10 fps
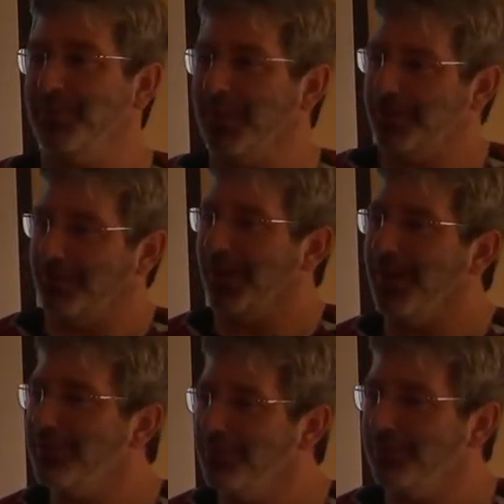in your
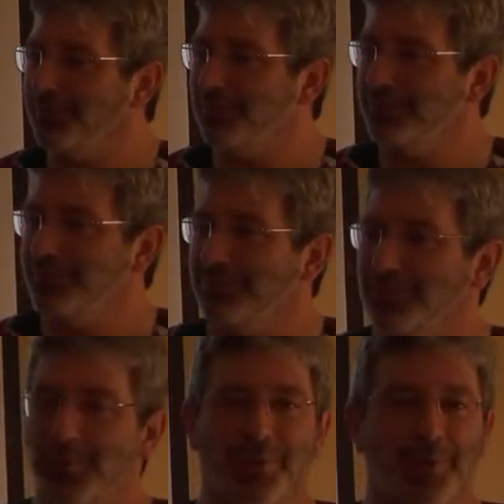hand,
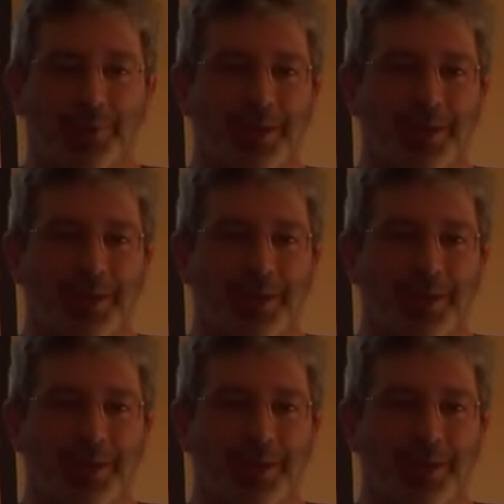or in your